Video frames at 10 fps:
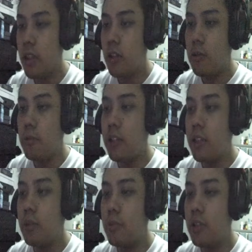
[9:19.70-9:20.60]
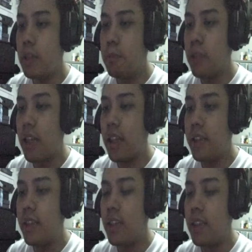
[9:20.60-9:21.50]

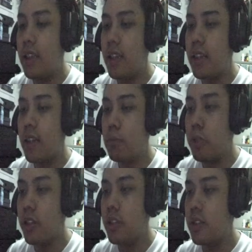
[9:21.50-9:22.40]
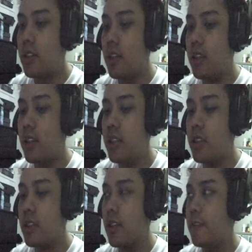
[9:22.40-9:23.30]
the numbers, the
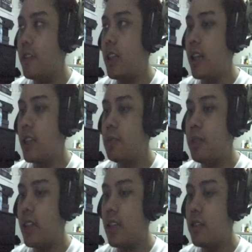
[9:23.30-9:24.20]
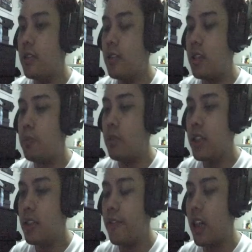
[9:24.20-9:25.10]
digits of the ISBN to the
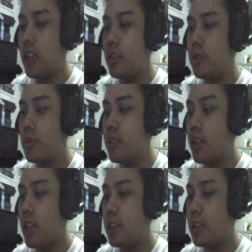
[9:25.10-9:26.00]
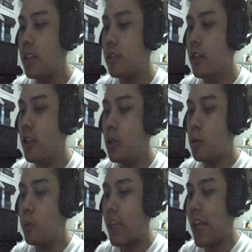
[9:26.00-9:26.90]
place values, and then
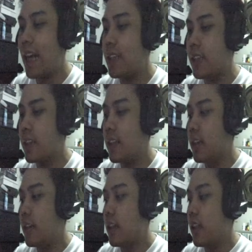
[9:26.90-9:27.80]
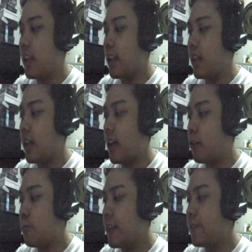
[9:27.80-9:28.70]
we add it.
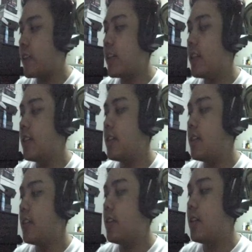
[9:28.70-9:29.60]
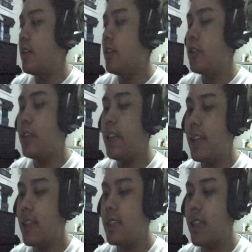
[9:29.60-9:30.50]
However, to get
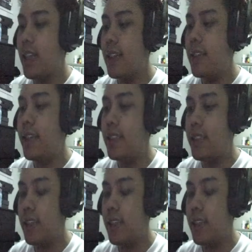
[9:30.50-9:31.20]
the check digit